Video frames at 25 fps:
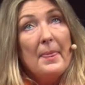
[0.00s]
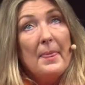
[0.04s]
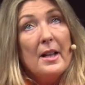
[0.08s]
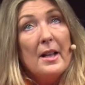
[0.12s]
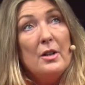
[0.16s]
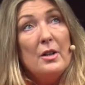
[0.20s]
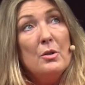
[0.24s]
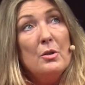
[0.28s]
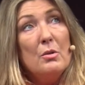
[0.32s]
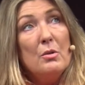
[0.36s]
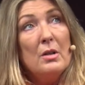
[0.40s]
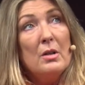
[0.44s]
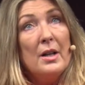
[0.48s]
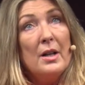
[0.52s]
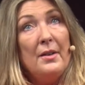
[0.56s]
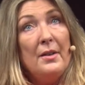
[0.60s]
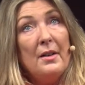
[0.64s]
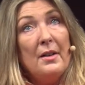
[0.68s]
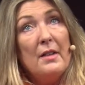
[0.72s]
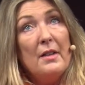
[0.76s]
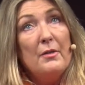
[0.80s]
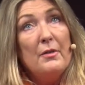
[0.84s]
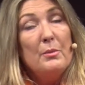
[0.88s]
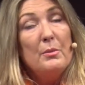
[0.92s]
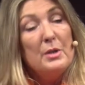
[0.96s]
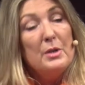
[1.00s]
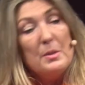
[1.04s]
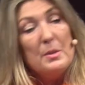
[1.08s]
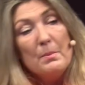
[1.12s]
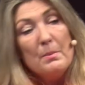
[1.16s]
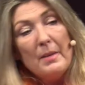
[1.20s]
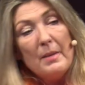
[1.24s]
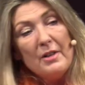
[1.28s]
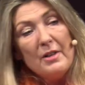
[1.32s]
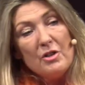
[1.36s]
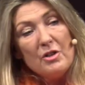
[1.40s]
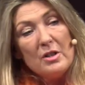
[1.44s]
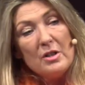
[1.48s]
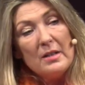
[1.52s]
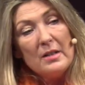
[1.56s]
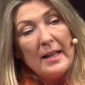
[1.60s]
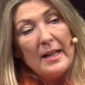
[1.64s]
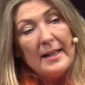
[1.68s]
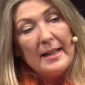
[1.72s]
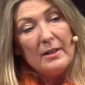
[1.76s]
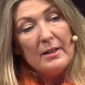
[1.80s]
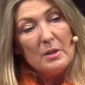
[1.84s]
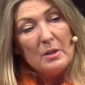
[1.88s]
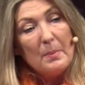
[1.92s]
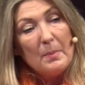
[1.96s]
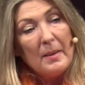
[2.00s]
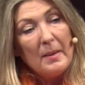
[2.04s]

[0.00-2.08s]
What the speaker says: Lord Carnarvon was much liked